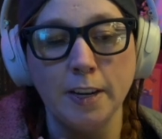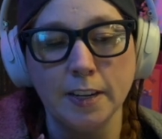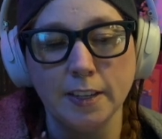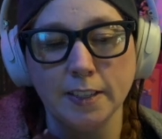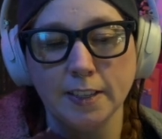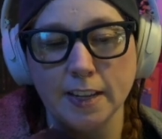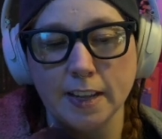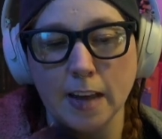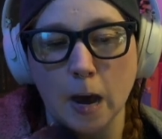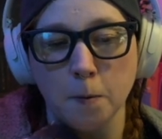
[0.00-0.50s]

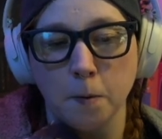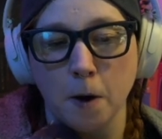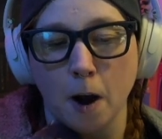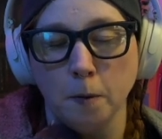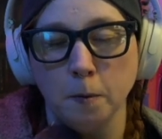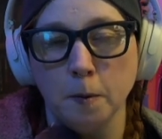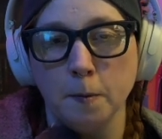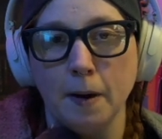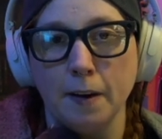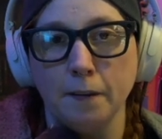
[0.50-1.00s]
did see that
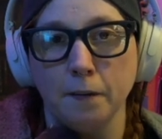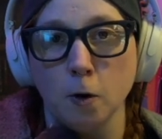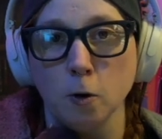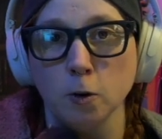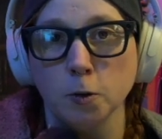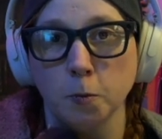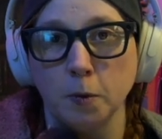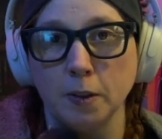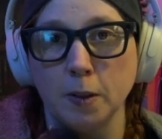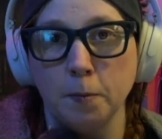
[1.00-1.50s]
problem at
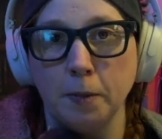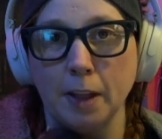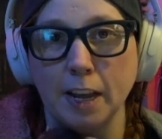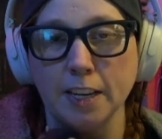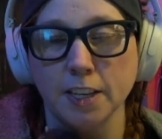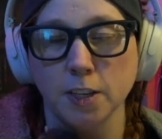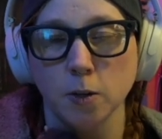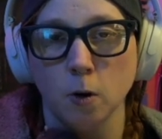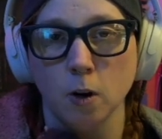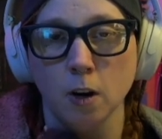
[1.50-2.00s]
first with the Play
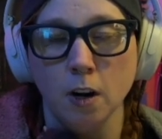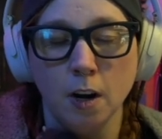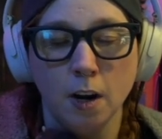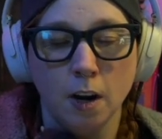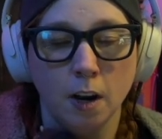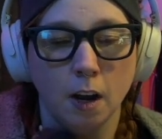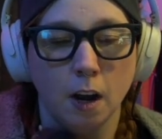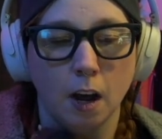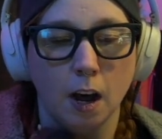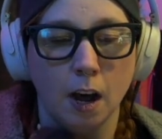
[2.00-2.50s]
Store.
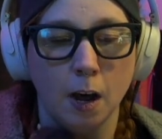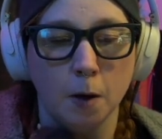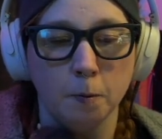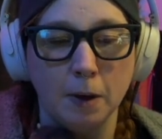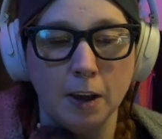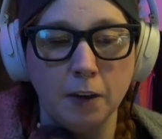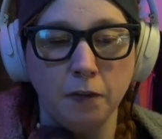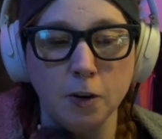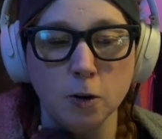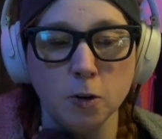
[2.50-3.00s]

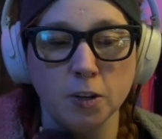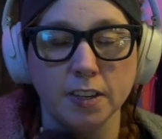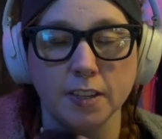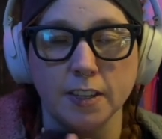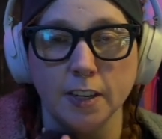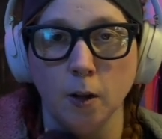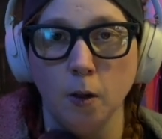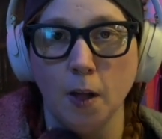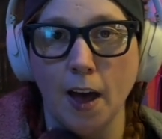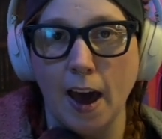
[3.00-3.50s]
If you're
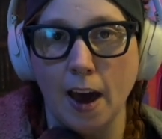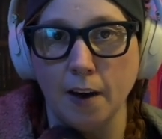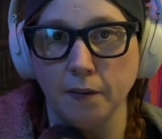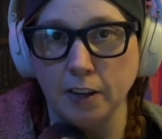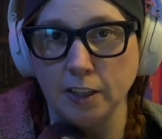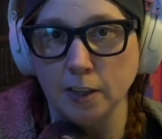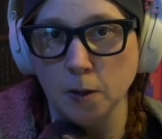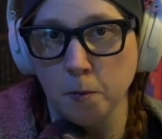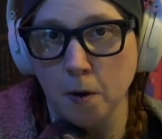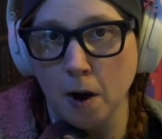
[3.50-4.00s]
still
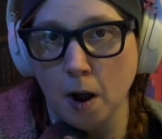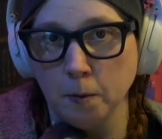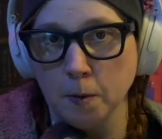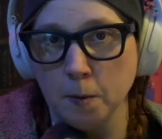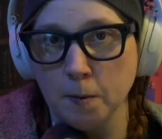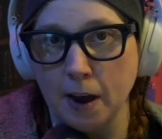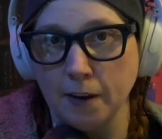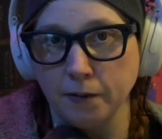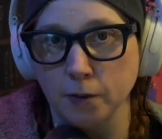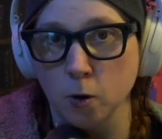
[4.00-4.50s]
having the
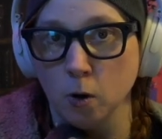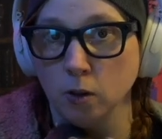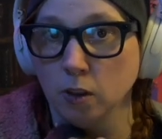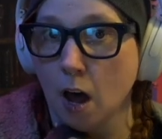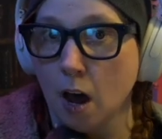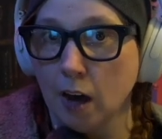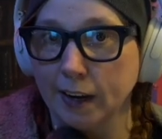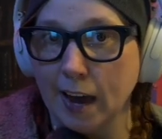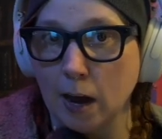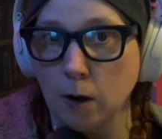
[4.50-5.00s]
problem after a
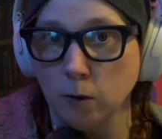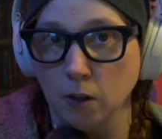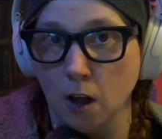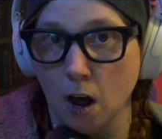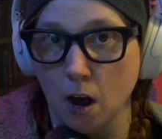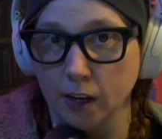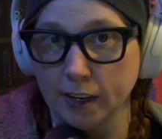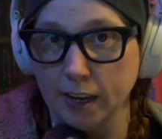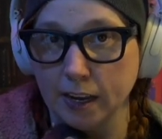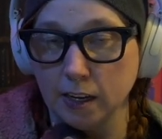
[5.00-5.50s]
log out,
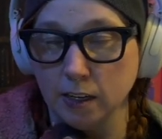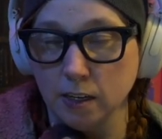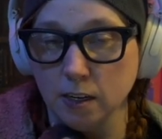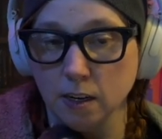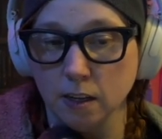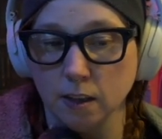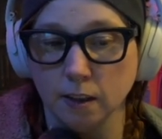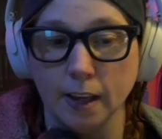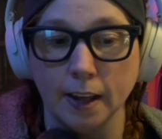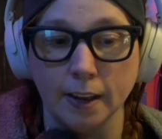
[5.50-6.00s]
log in,
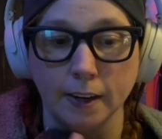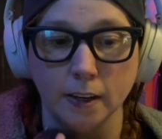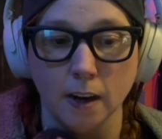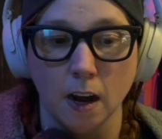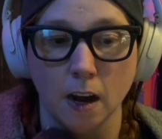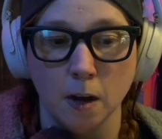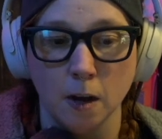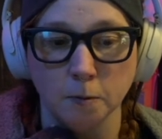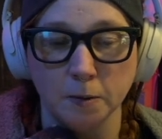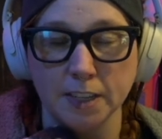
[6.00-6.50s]
then
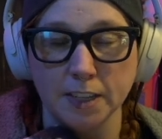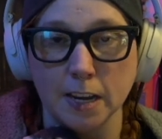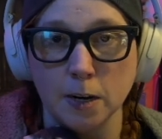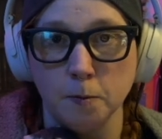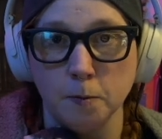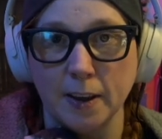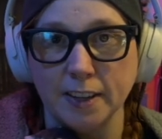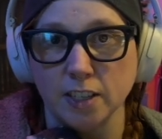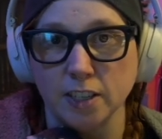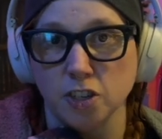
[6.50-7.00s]
send a
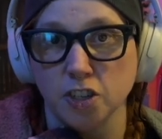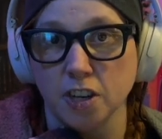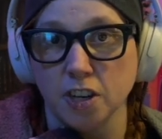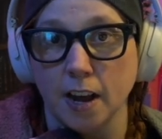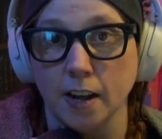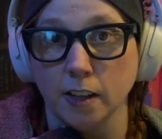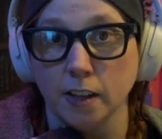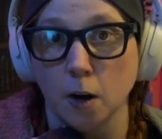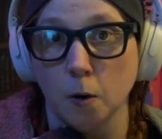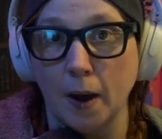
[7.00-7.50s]
message to
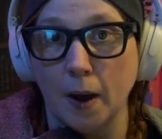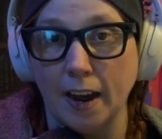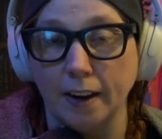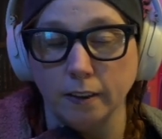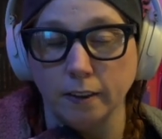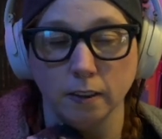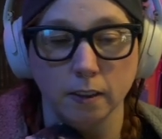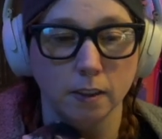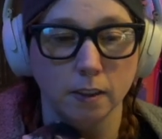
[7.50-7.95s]
Hello App.